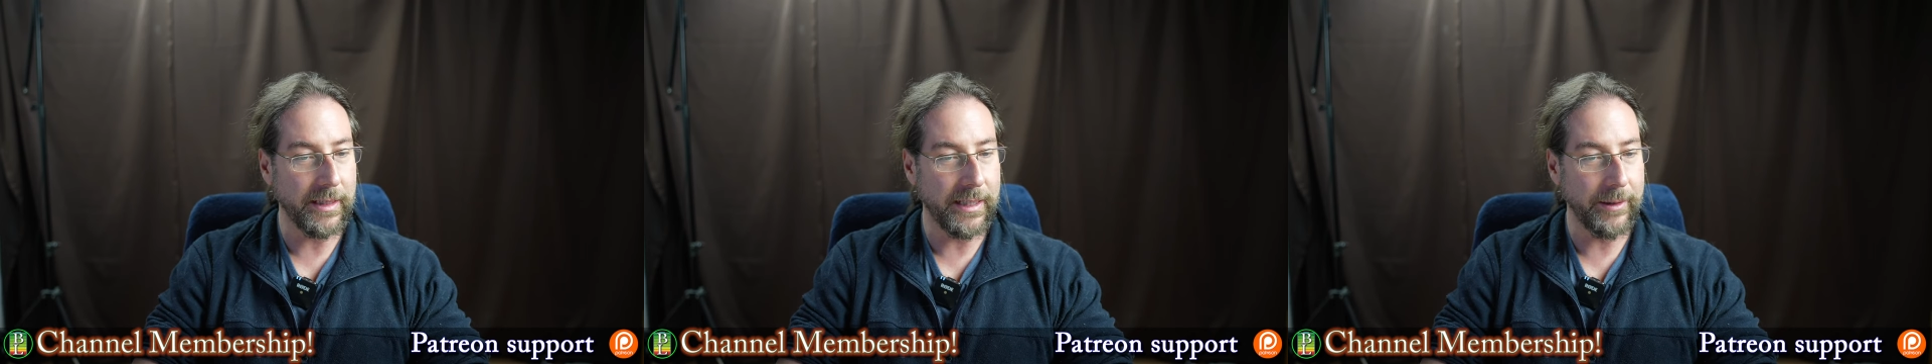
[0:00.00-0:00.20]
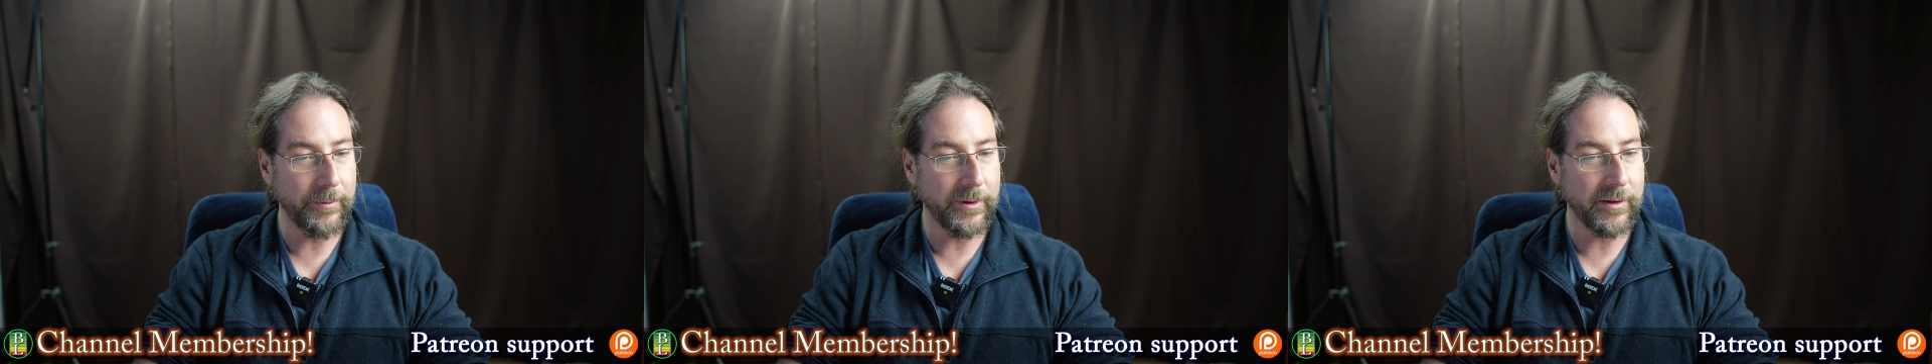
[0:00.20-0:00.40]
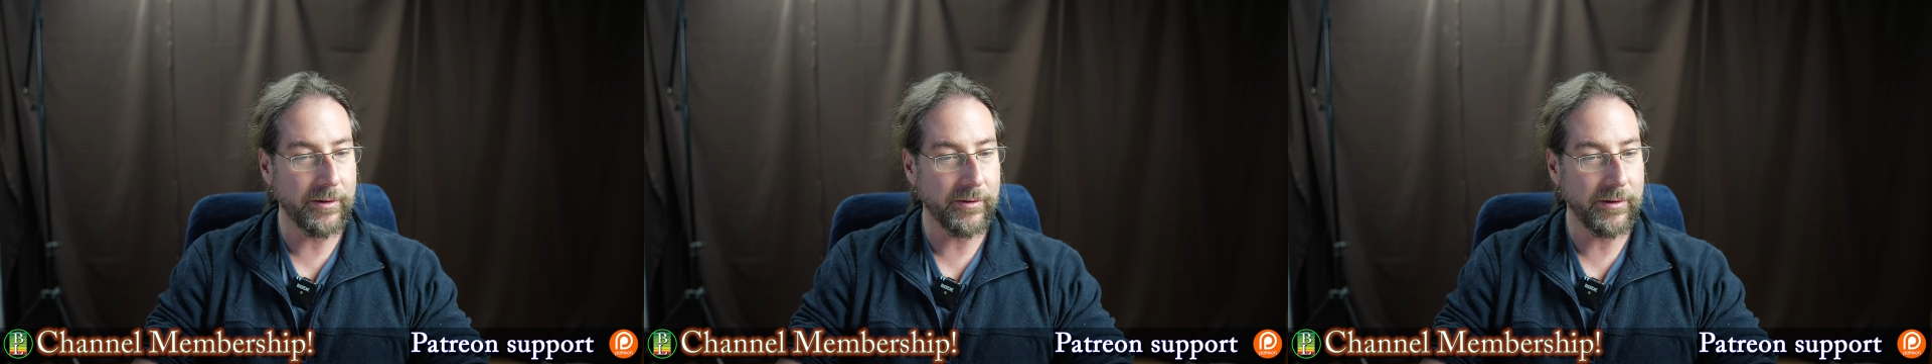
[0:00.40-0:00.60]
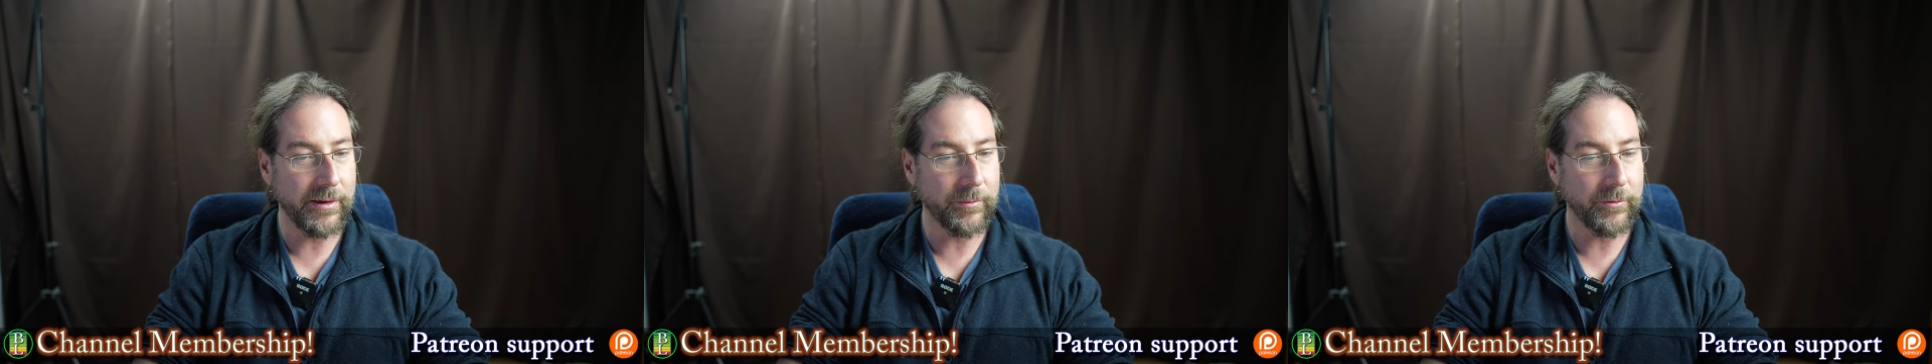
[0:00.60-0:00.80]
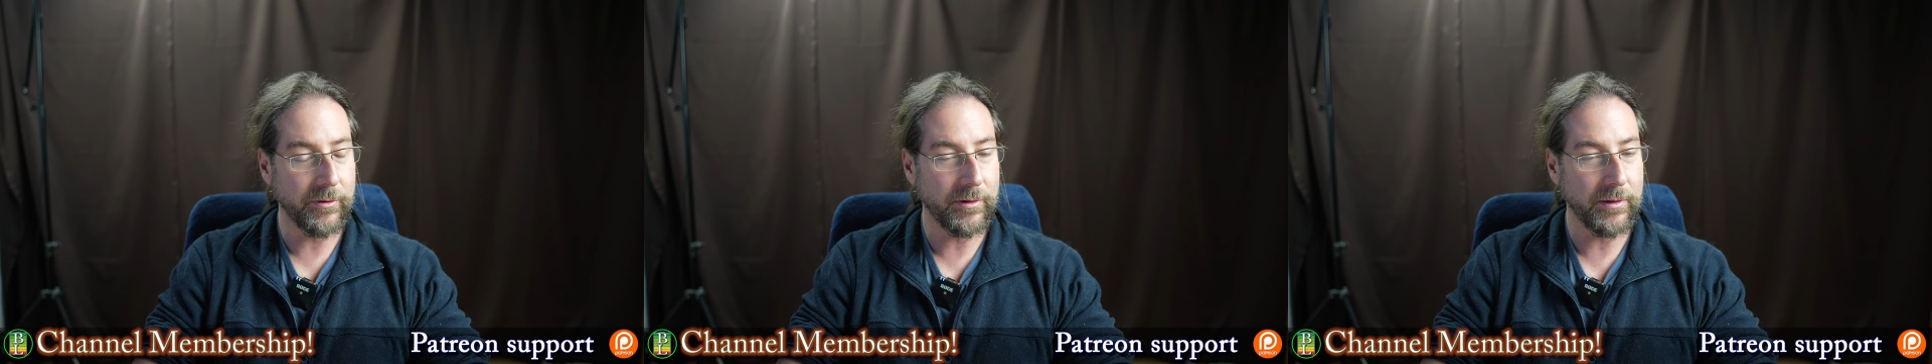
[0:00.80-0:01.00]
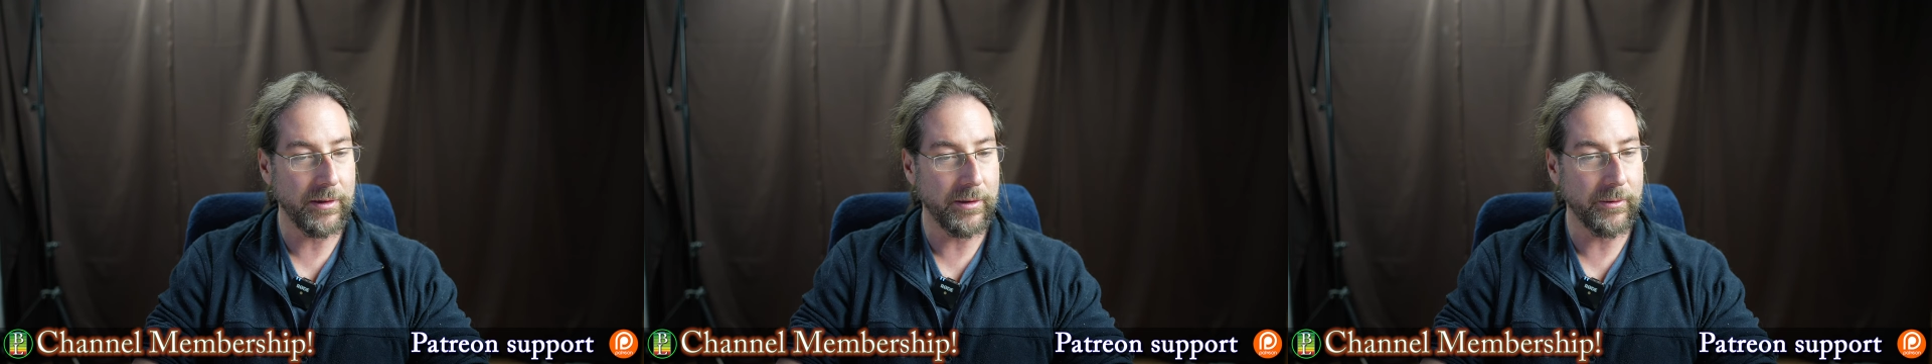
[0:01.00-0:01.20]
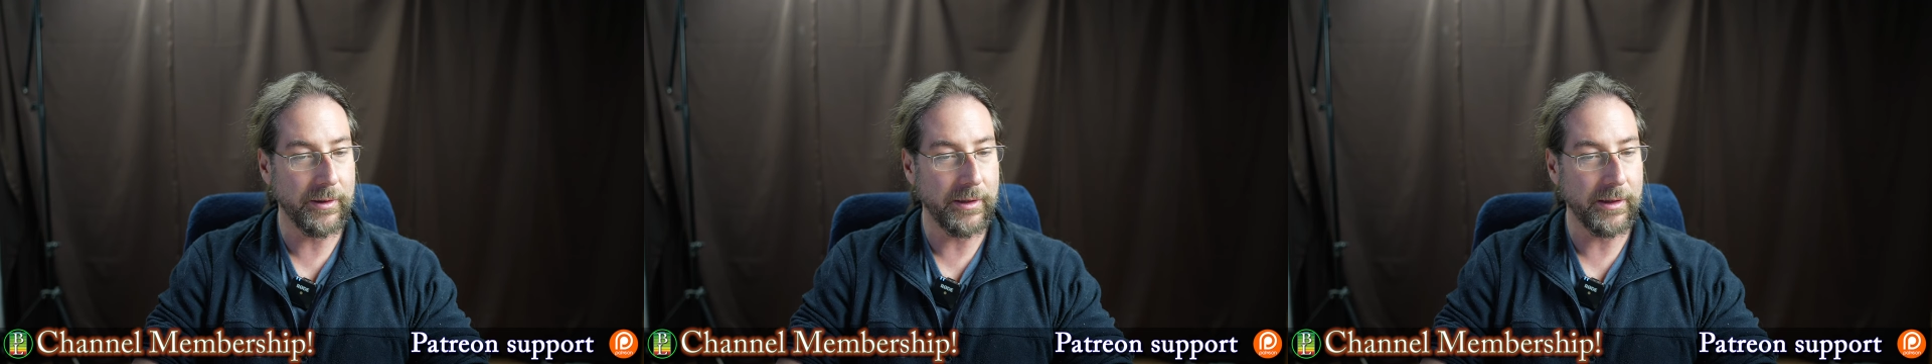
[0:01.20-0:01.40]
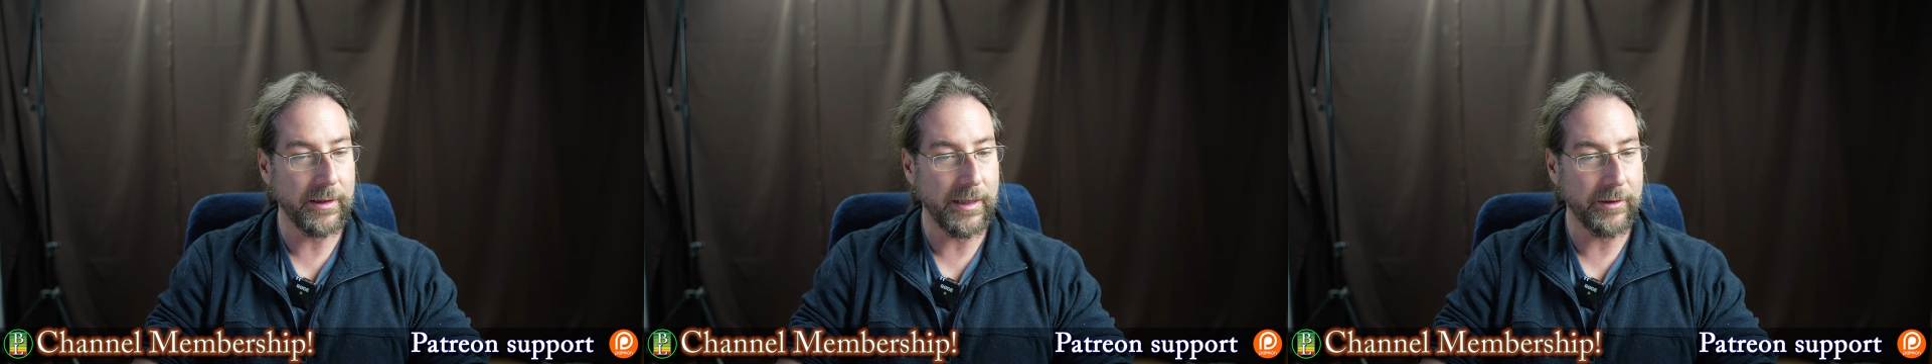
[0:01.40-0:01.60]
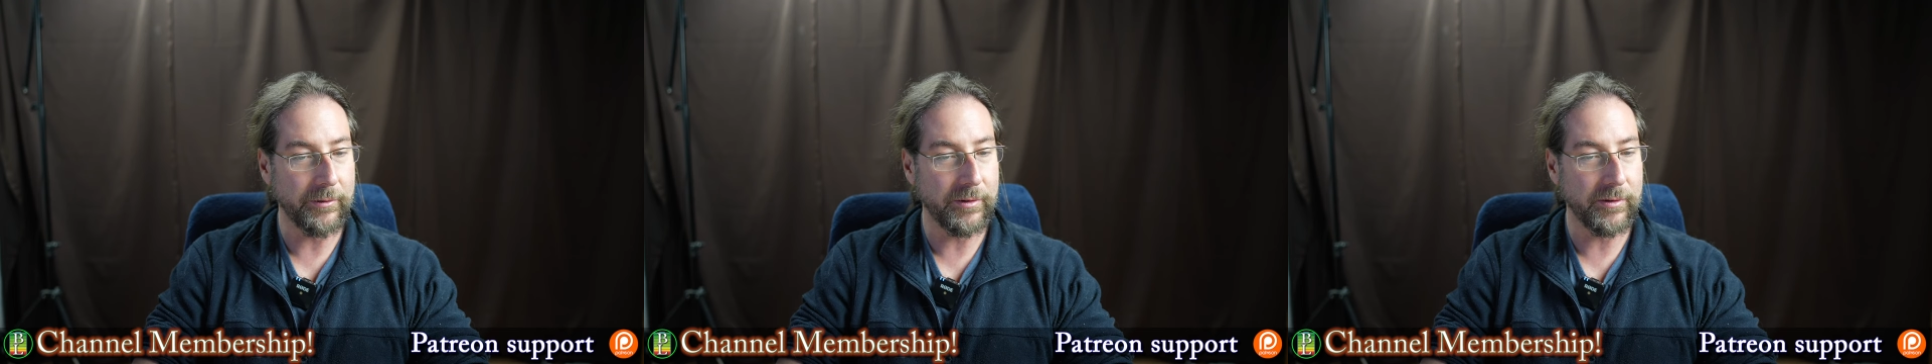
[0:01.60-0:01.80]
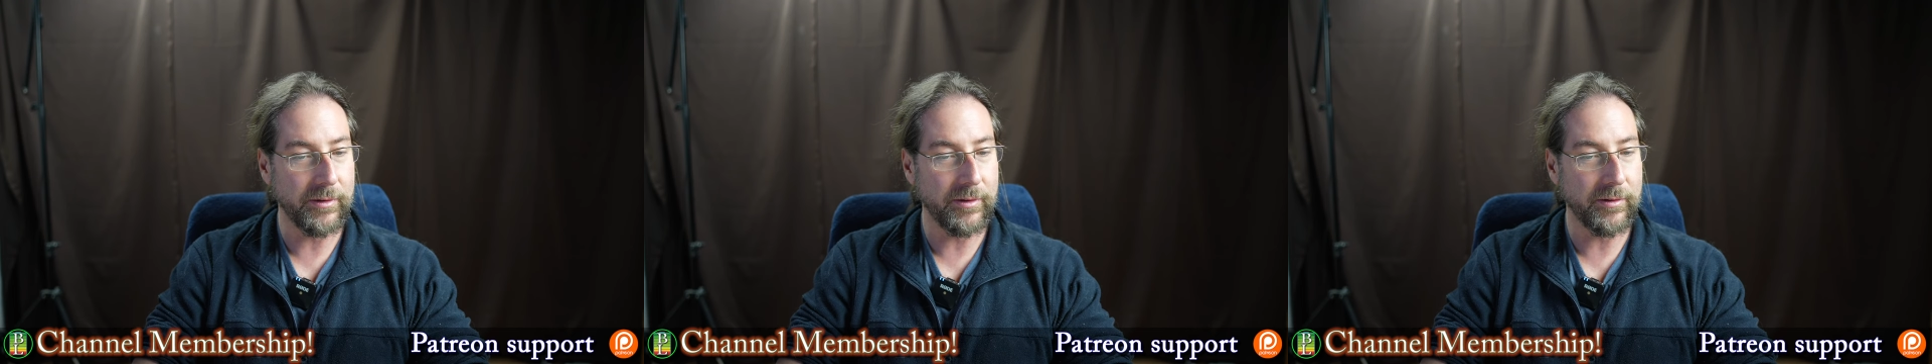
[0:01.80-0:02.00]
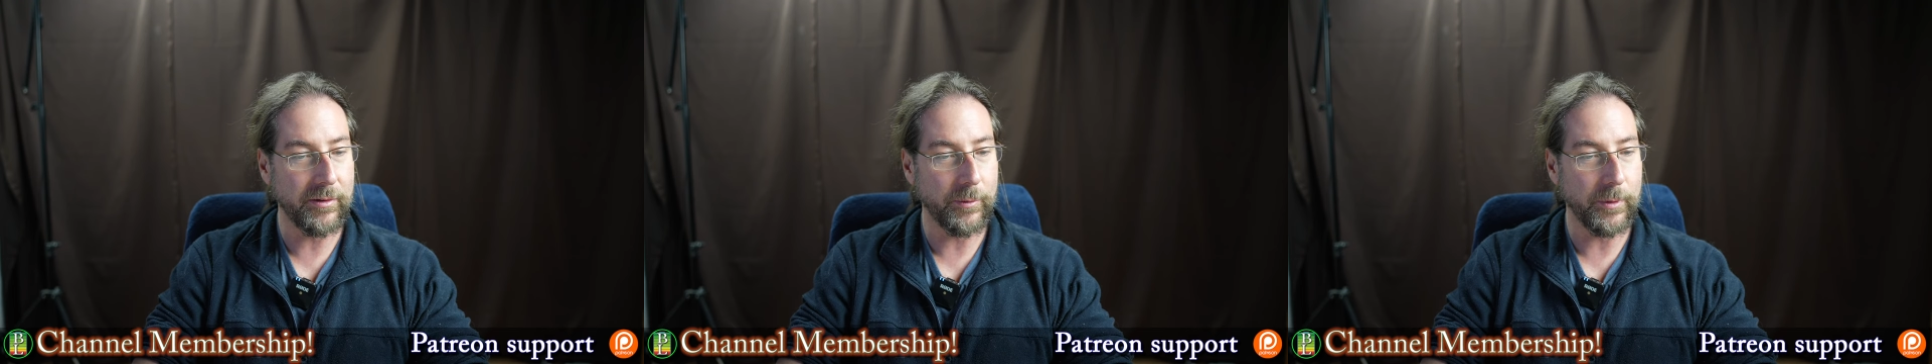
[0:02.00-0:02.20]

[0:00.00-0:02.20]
highway consumption lower than 160